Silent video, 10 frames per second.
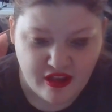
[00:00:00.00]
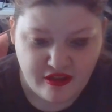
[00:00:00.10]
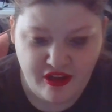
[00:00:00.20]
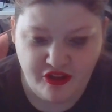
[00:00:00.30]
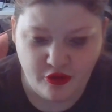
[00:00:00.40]

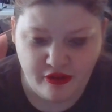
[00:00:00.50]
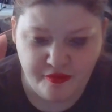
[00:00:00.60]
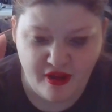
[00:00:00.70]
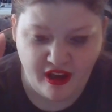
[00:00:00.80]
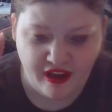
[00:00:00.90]
The story
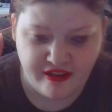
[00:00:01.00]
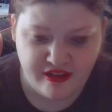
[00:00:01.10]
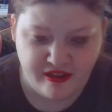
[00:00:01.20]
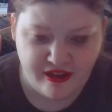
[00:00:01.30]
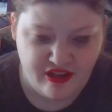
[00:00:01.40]
behind
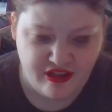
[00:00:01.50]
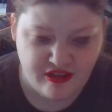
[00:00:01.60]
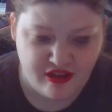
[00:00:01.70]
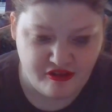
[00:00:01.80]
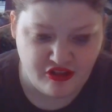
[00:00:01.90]
the
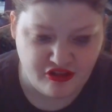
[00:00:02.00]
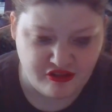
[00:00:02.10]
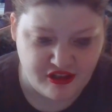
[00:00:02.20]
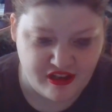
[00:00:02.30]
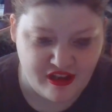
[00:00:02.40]
legendary
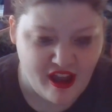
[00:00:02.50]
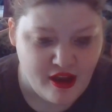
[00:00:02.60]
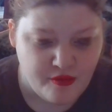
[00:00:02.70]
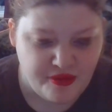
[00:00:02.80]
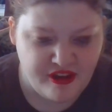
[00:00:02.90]
tree
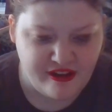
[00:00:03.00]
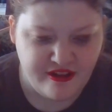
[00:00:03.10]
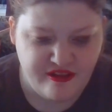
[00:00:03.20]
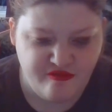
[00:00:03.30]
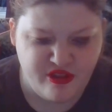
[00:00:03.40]

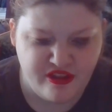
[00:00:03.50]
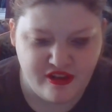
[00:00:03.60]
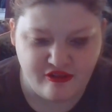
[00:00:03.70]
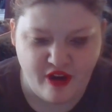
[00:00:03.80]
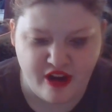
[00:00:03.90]
begins with
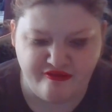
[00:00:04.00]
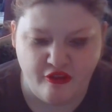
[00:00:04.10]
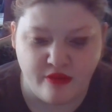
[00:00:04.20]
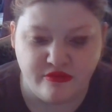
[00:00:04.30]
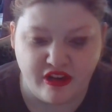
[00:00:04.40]
the
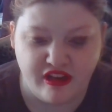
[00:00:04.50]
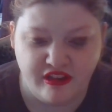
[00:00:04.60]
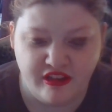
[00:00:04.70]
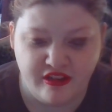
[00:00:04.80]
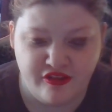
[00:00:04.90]
arrival of
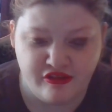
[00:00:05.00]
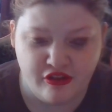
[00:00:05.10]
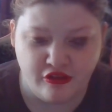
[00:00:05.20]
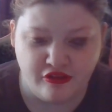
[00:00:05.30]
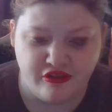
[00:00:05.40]

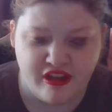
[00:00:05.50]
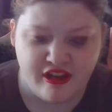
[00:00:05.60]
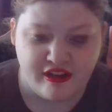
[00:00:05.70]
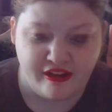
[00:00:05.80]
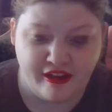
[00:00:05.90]
19-year-old
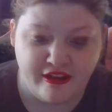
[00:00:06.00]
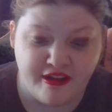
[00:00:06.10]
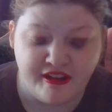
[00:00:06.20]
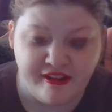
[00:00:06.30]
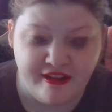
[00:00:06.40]

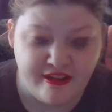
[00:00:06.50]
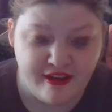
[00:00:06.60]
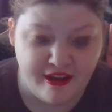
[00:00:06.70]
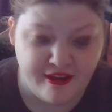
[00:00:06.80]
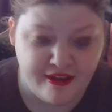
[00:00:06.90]
Connecticut
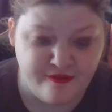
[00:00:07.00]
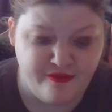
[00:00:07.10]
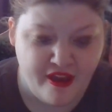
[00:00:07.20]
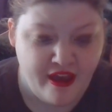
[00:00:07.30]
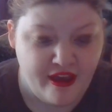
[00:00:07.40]
native